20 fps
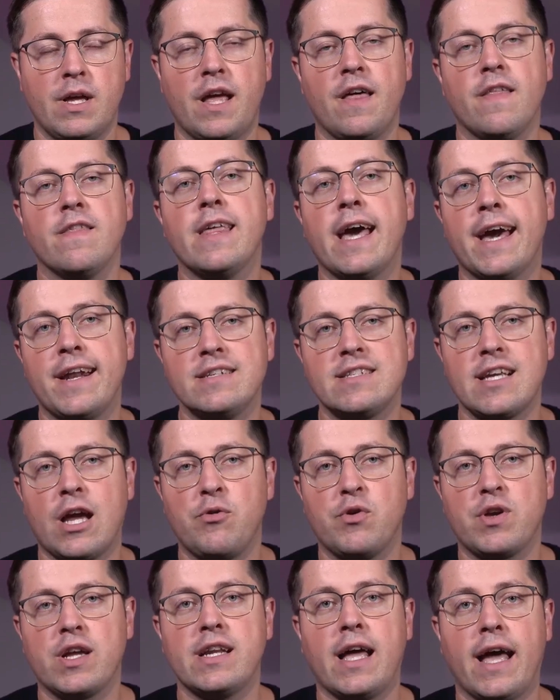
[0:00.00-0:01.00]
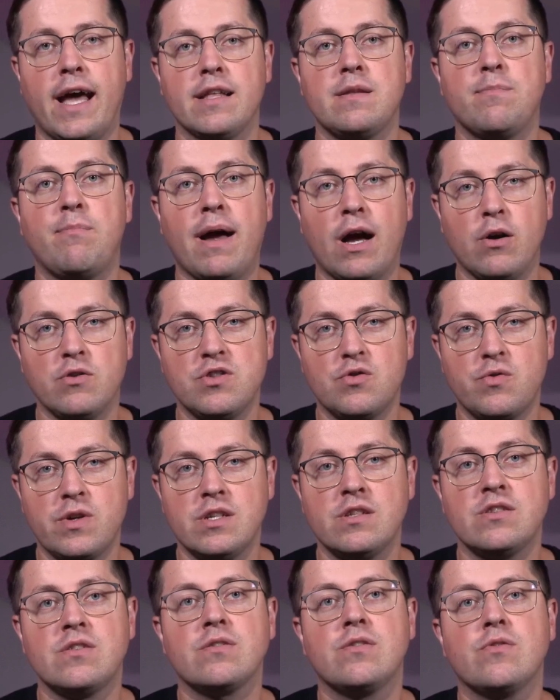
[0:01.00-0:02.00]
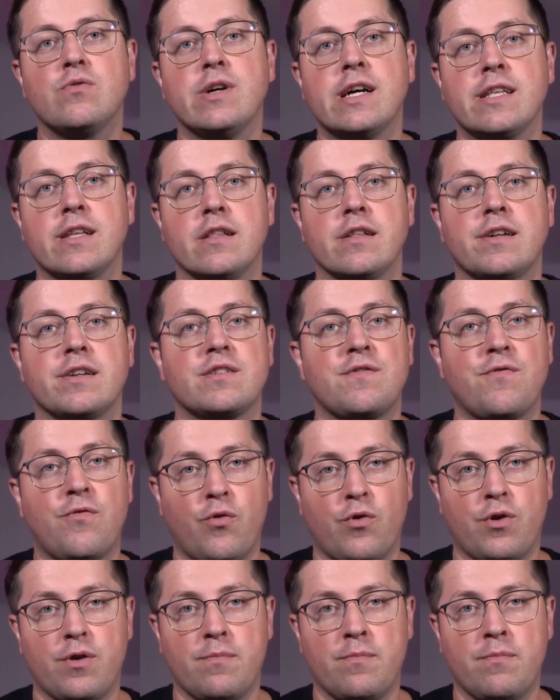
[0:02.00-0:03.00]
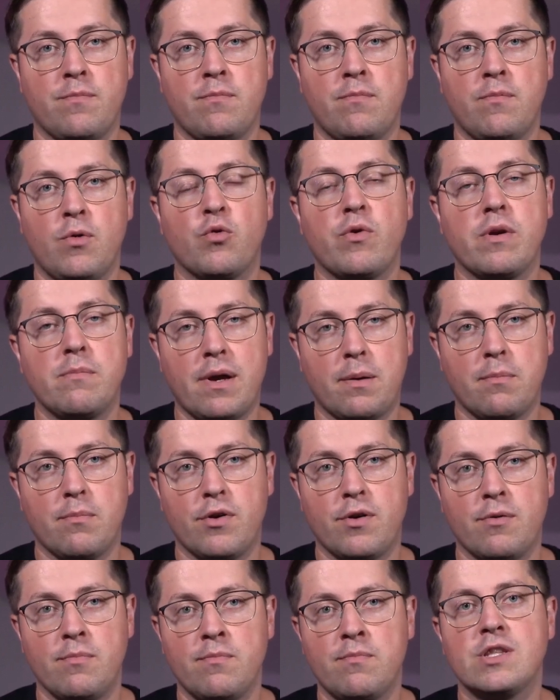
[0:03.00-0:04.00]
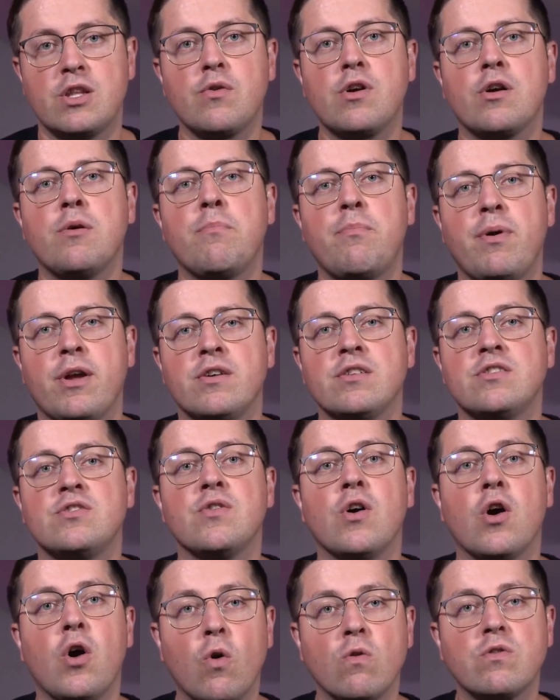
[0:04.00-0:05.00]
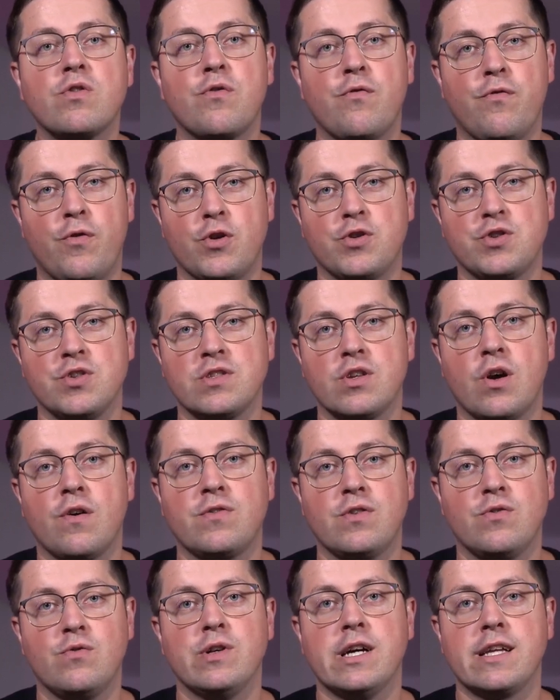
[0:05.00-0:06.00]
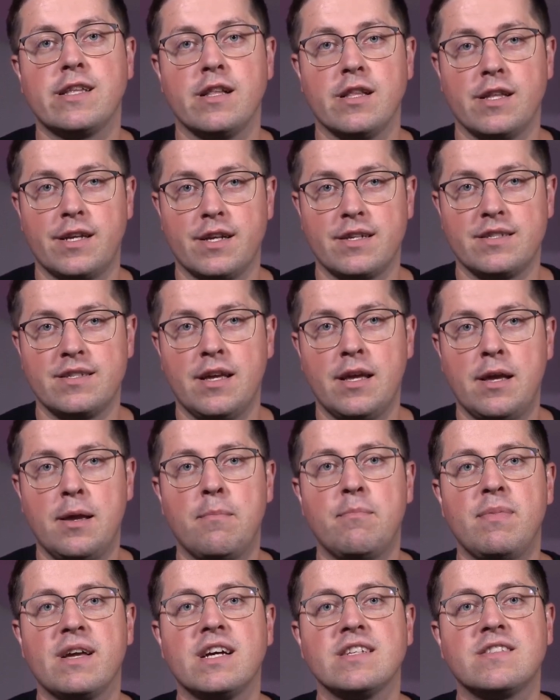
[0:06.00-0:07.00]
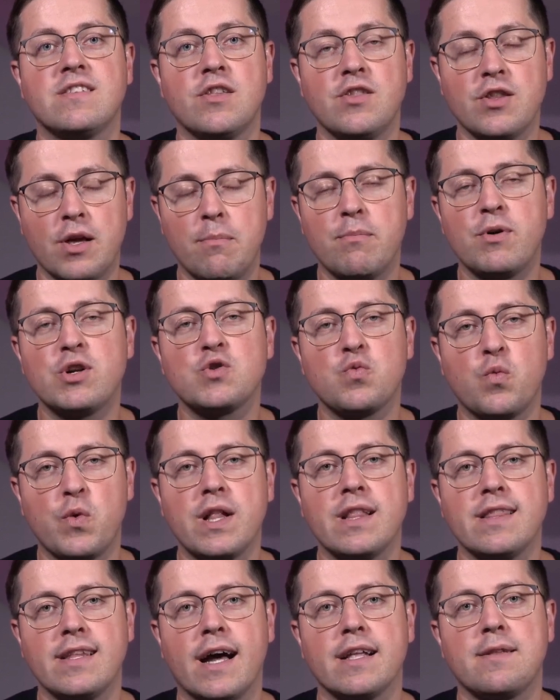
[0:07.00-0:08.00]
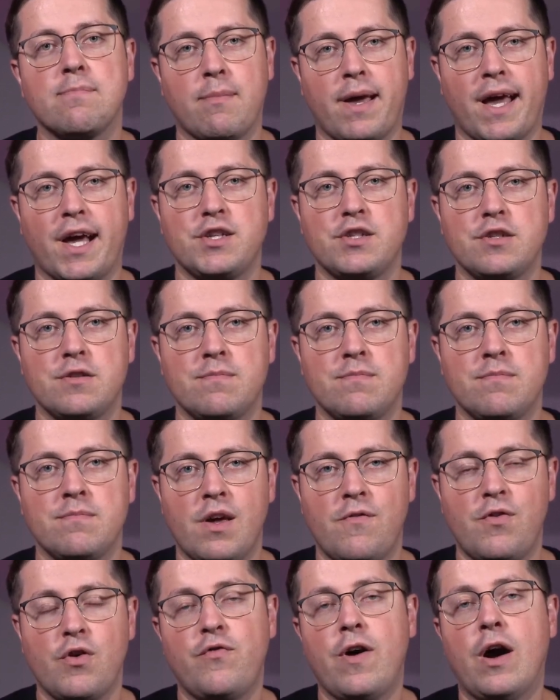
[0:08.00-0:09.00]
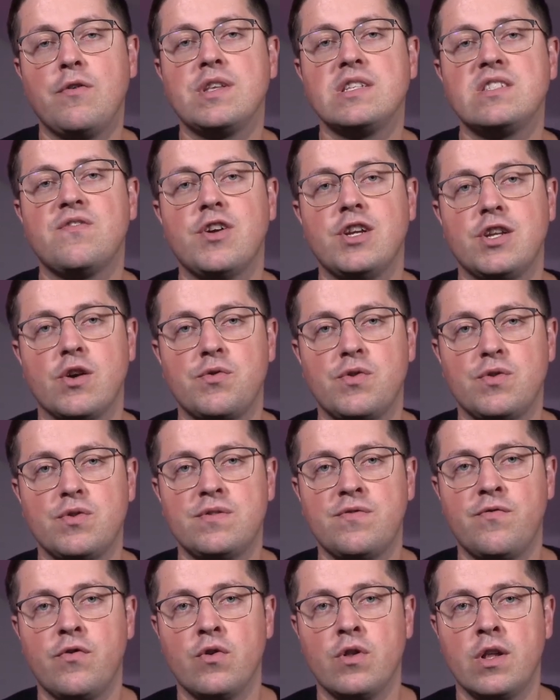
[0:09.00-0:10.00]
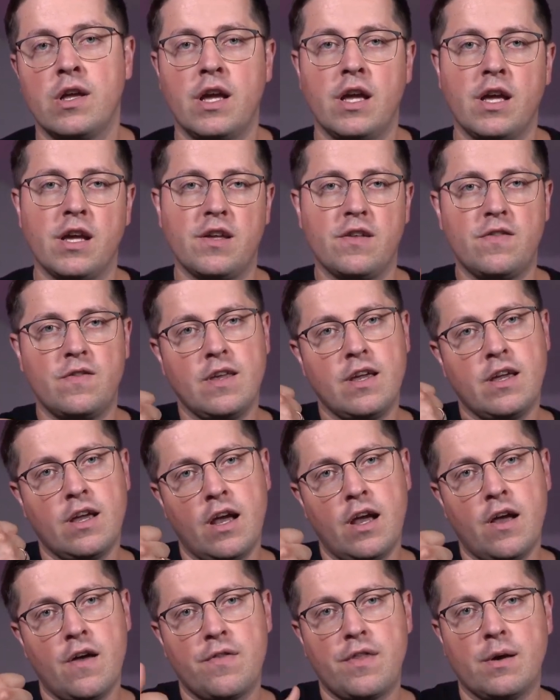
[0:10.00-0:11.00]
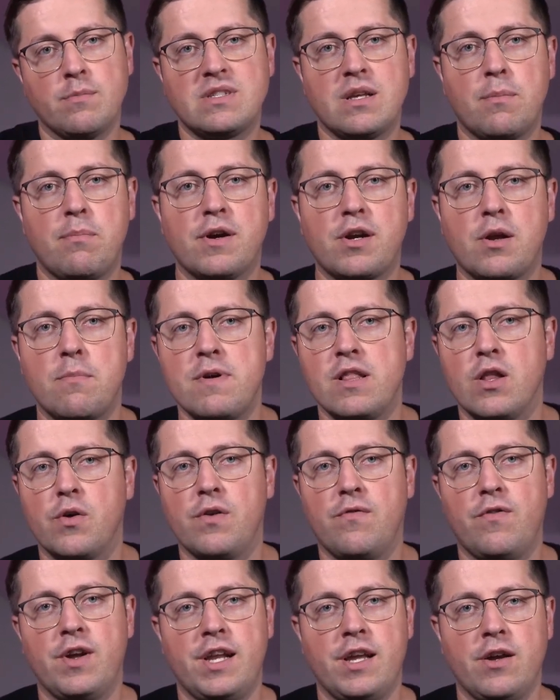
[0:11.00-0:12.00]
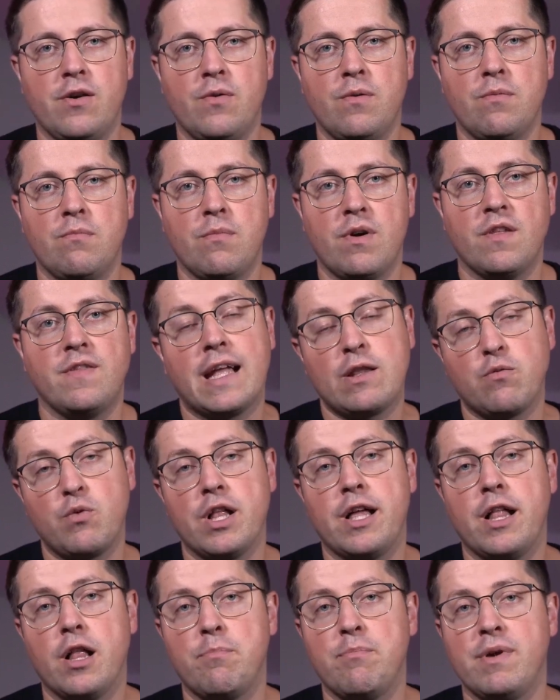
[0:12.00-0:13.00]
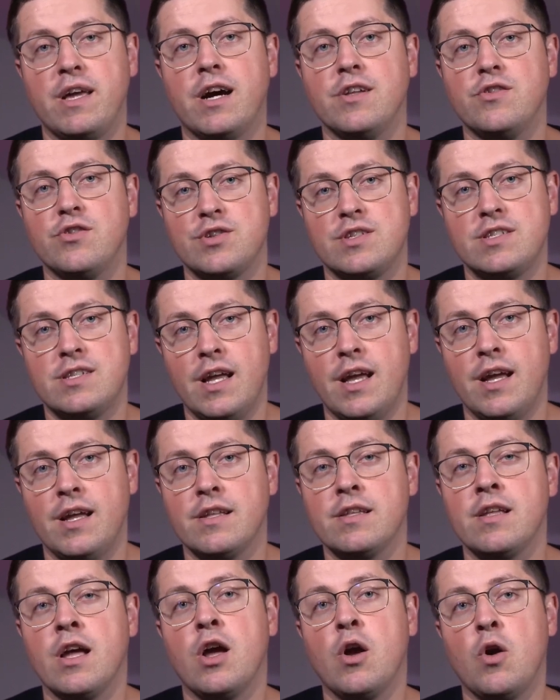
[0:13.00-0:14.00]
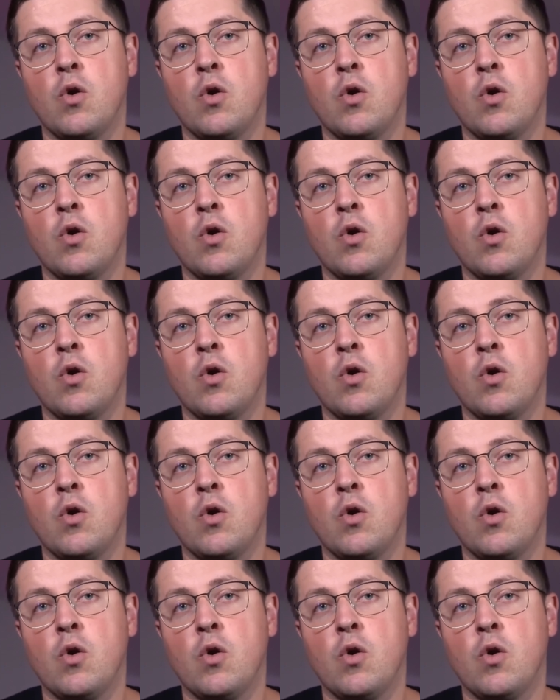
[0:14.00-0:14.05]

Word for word: And that is how you can add bounce rate to Google Analytics 4. Remember, don't compare it to older versions of Google Analytics because the numbers will not match. If you found this video useful, hit the thumbs up button below the video. That will help me understand